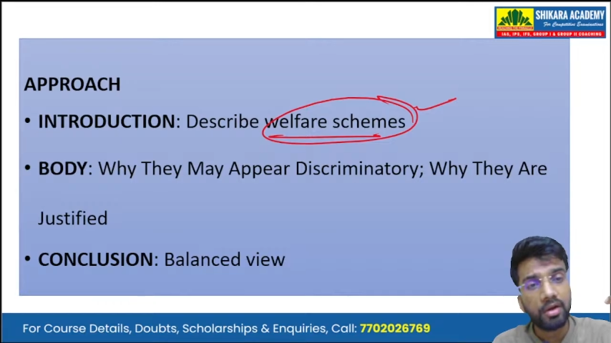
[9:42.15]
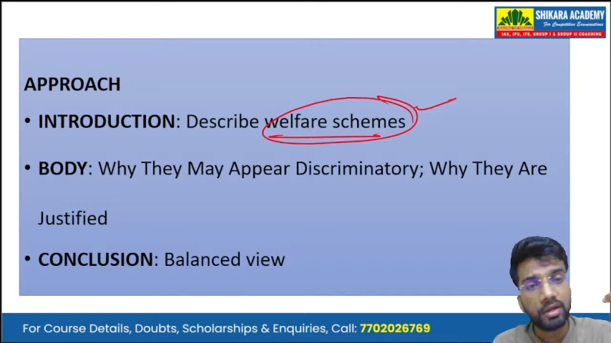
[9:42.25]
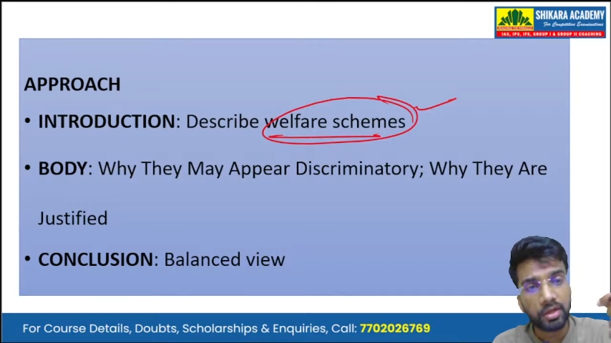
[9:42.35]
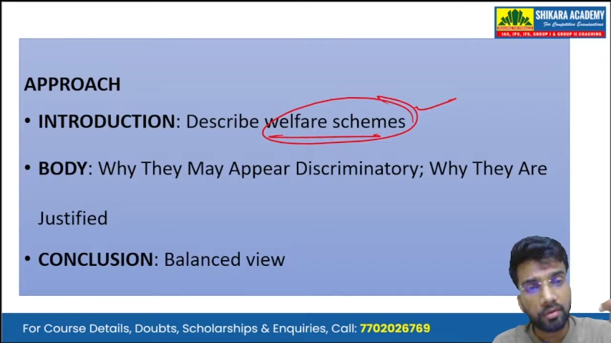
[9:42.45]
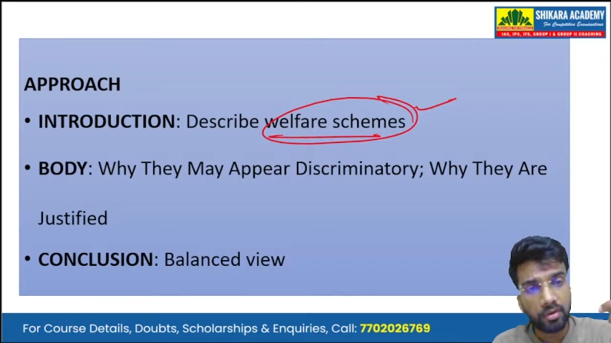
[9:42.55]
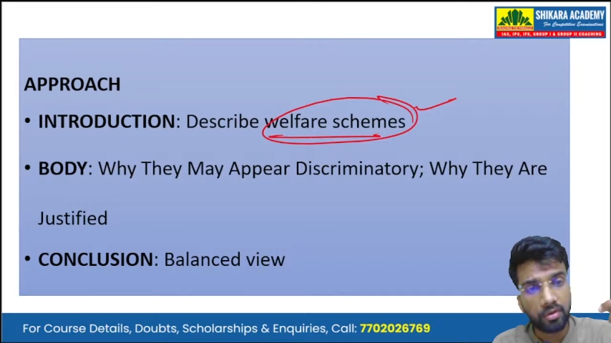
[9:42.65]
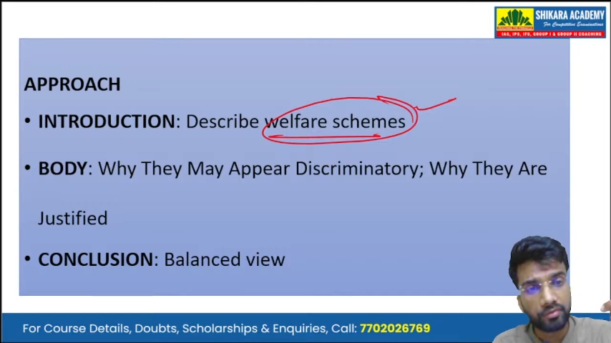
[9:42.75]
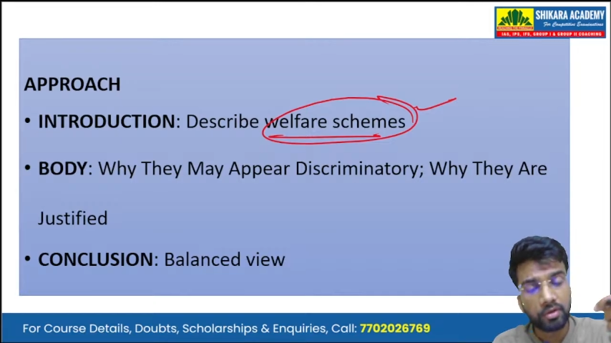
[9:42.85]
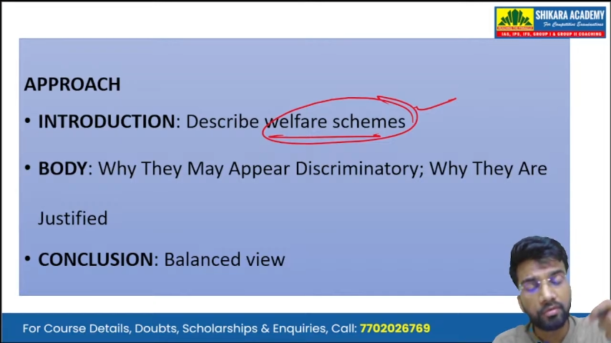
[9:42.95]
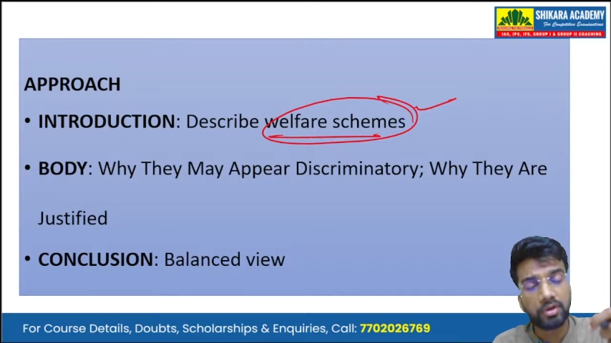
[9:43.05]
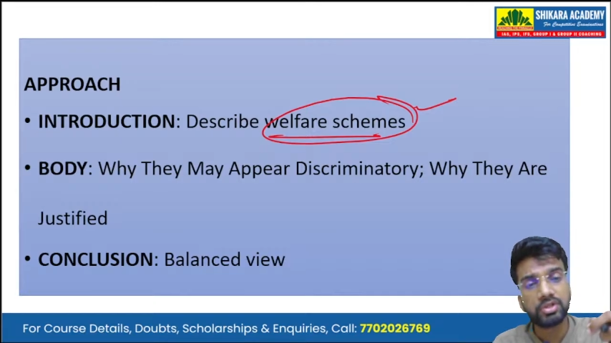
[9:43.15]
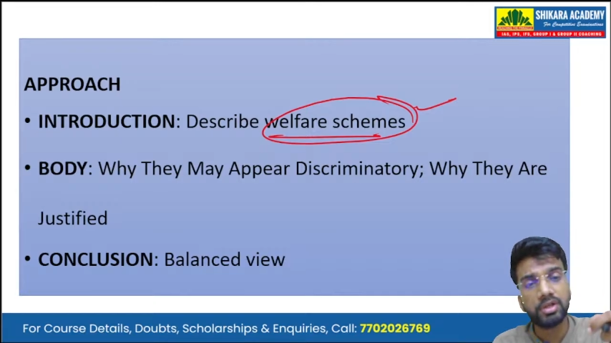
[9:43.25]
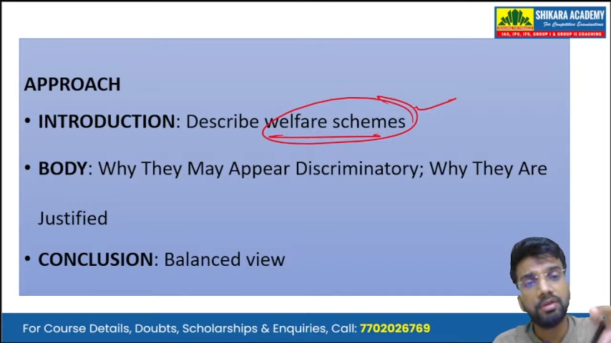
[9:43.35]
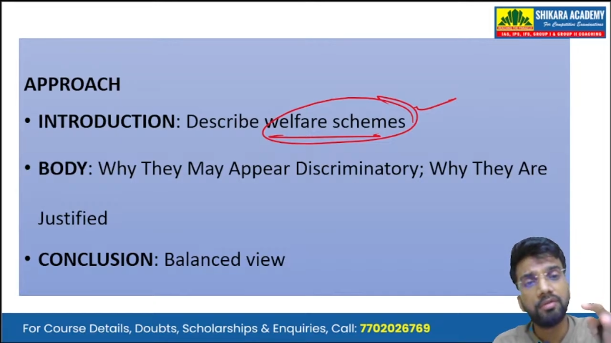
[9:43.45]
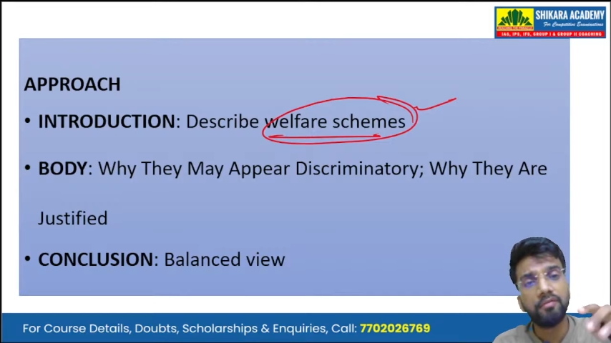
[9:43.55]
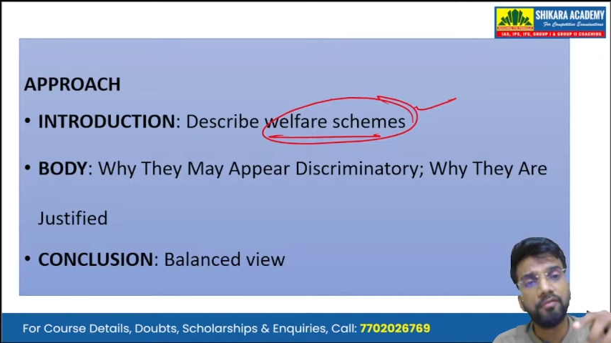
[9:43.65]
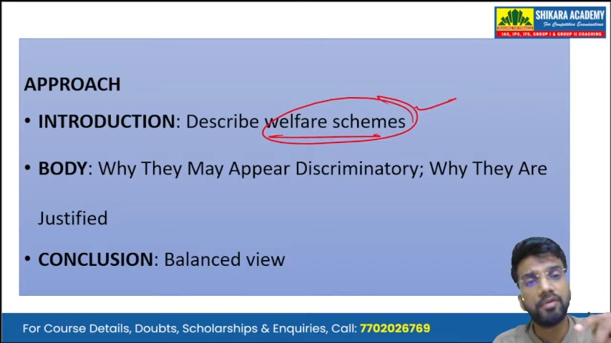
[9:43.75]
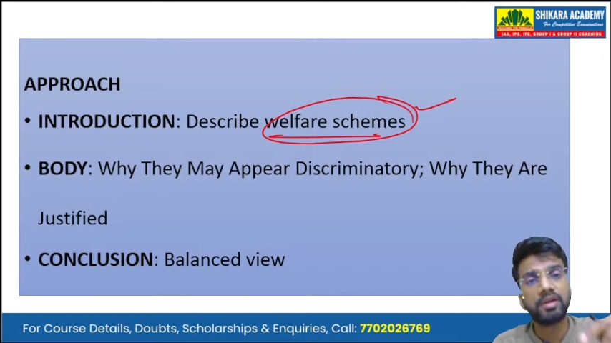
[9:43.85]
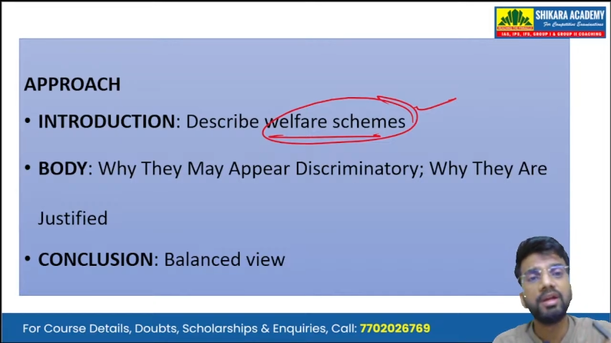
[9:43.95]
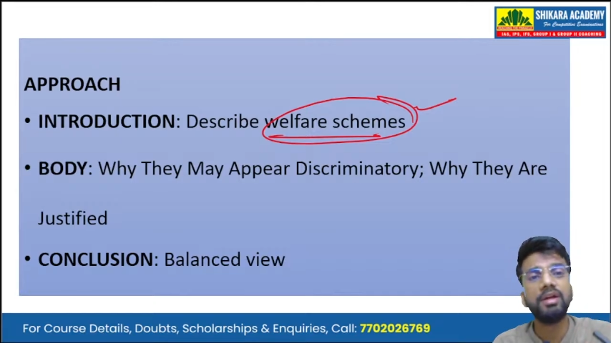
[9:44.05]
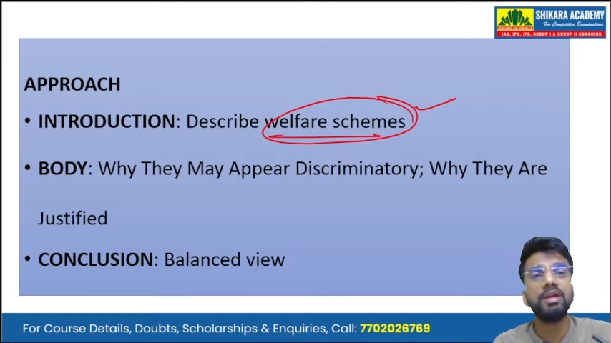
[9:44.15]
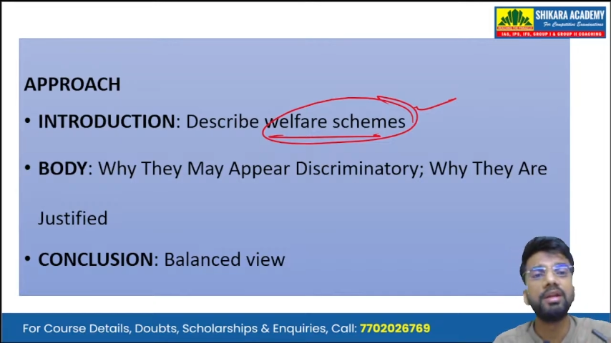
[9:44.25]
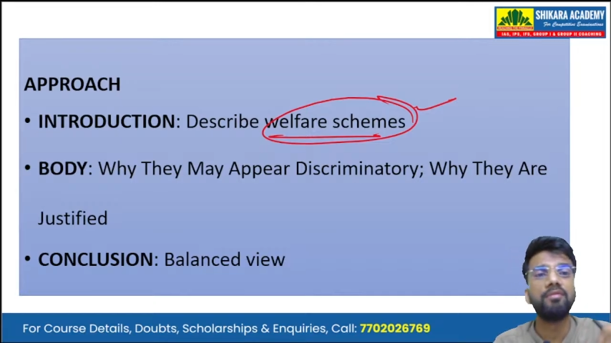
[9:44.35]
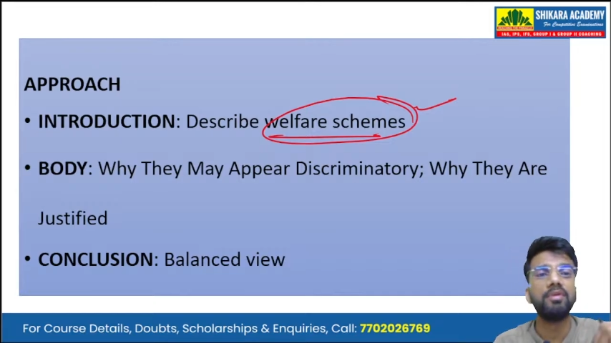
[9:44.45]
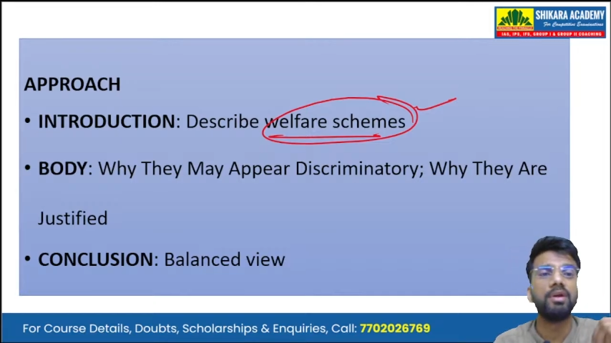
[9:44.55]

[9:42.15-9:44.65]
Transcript: in the of the question, we can deal